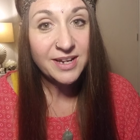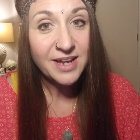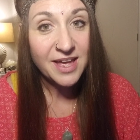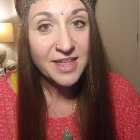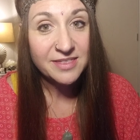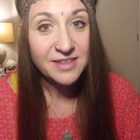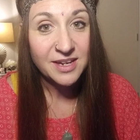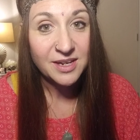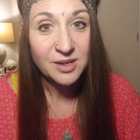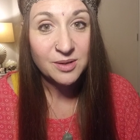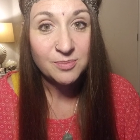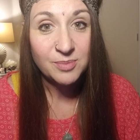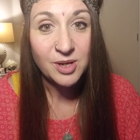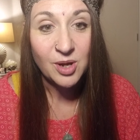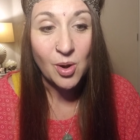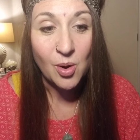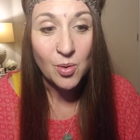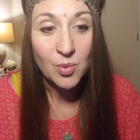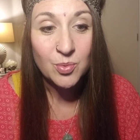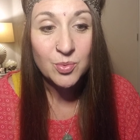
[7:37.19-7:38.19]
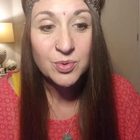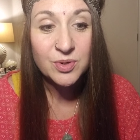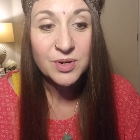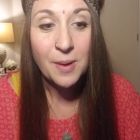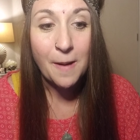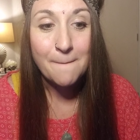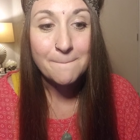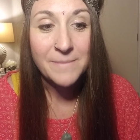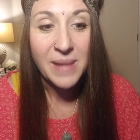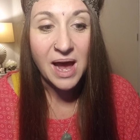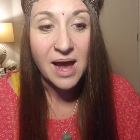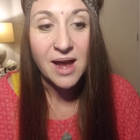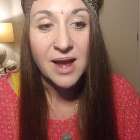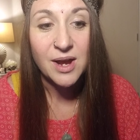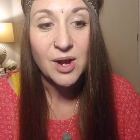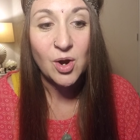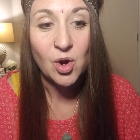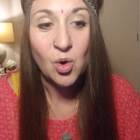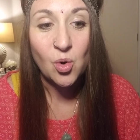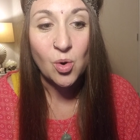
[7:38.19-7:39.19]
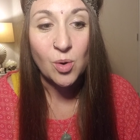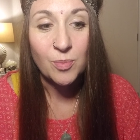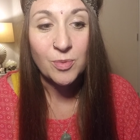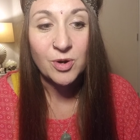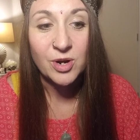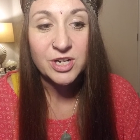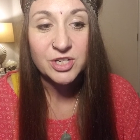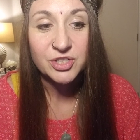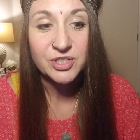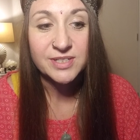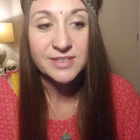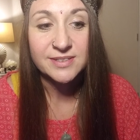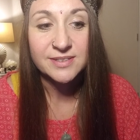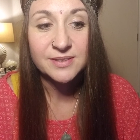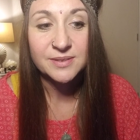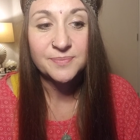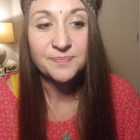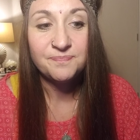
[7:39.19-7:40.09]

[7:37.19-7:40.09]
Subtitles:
and they can be owned by corporations.